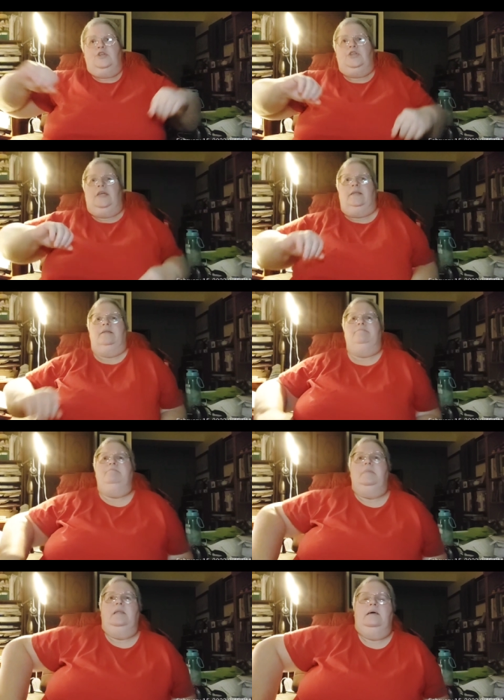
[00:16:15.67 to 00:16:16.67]
machine.
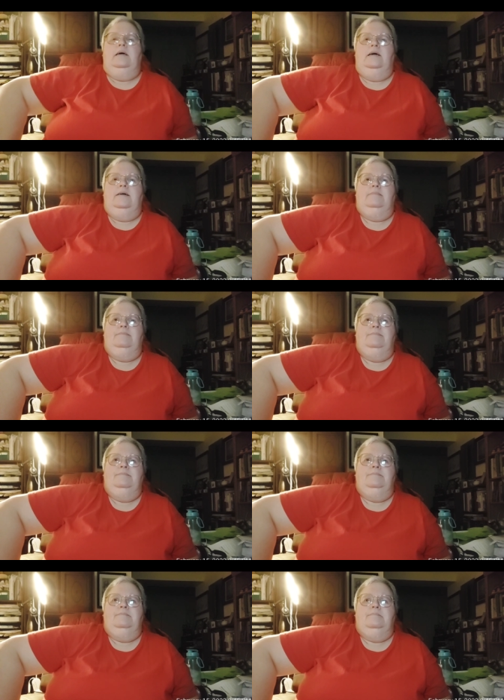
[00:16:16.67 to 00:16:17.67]
I
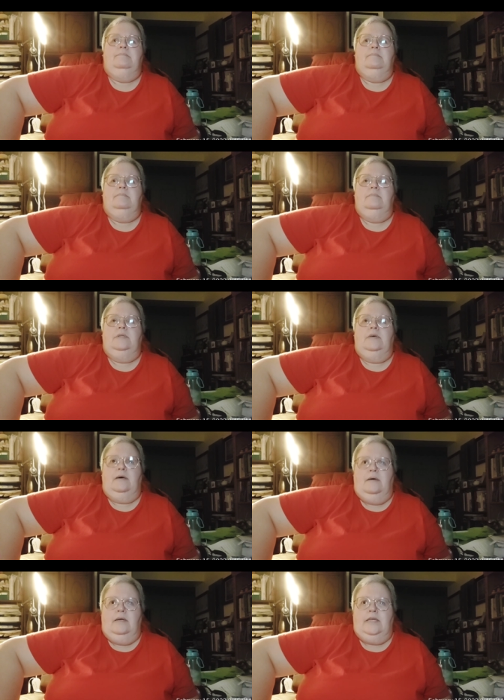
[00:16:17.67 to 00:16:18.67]

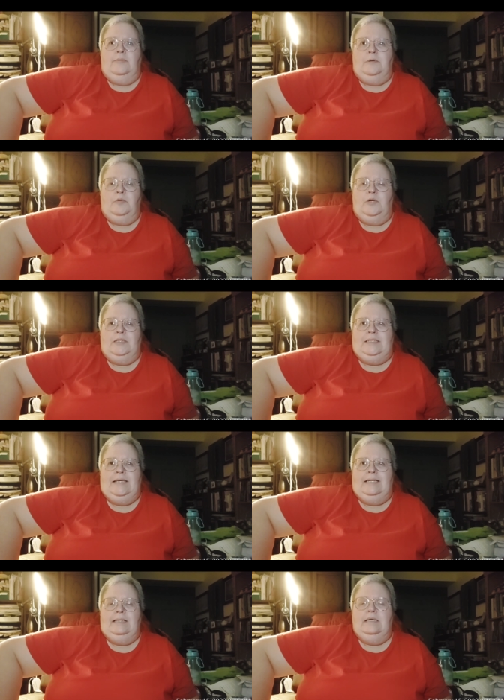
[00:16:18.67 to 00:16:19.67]
can't remember what it
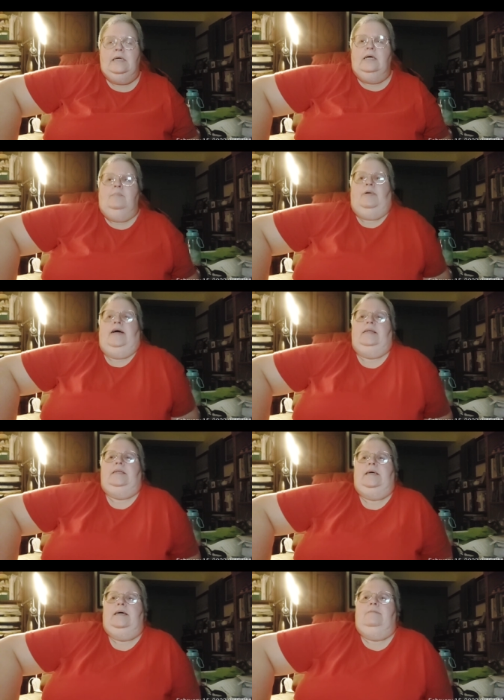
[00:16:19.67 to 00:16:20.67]
did,
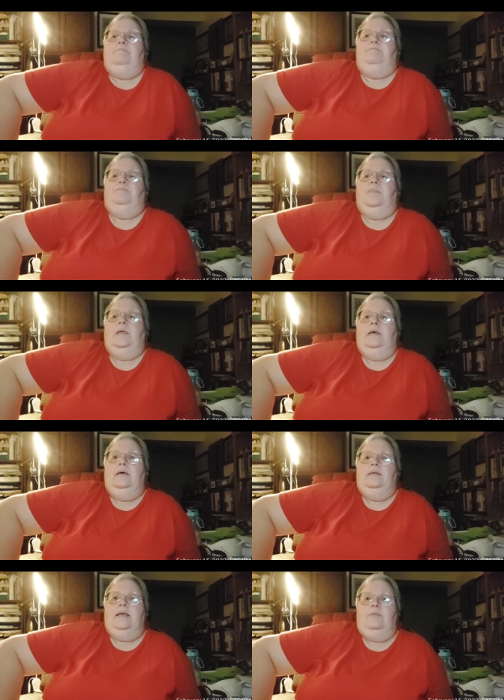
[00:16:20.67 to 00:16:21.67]
but
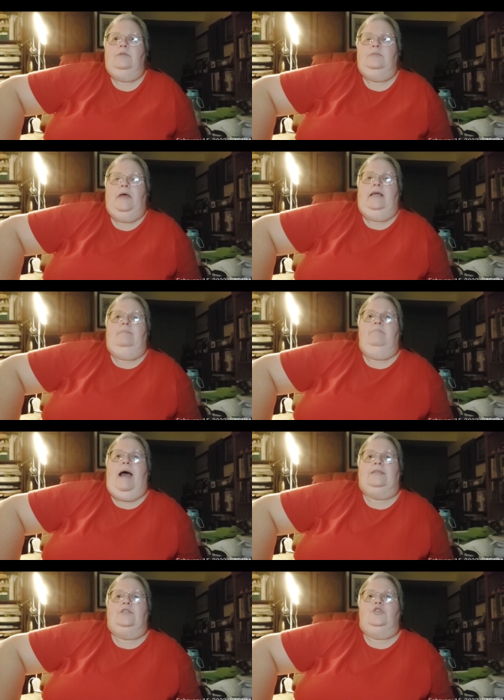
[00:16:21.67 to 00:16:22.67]
that was made in
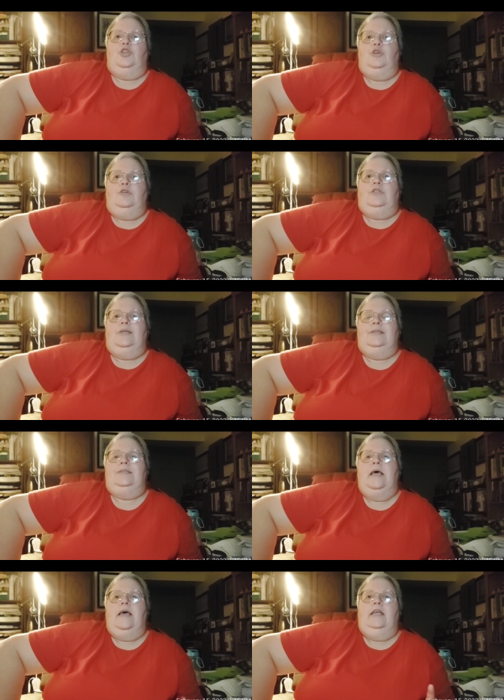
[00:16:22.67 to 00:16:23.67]

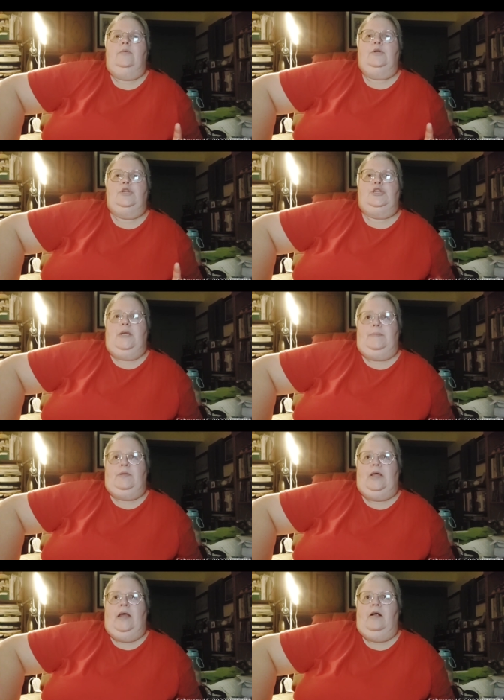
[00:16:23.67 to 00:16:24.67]
Massachusetts, and it was
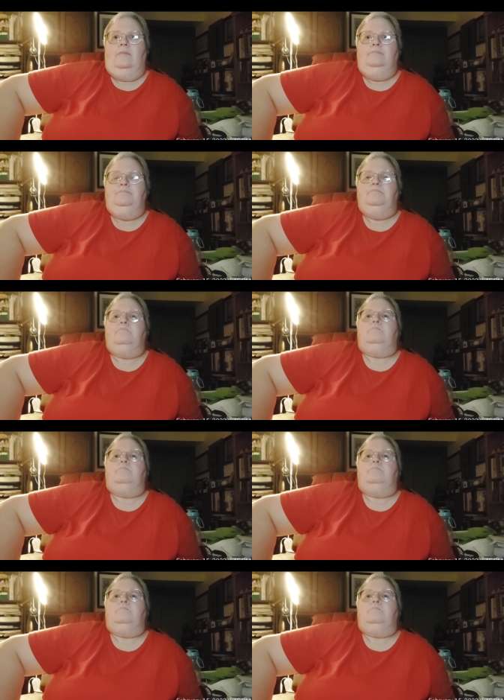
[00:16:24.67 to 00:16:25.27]
shipped there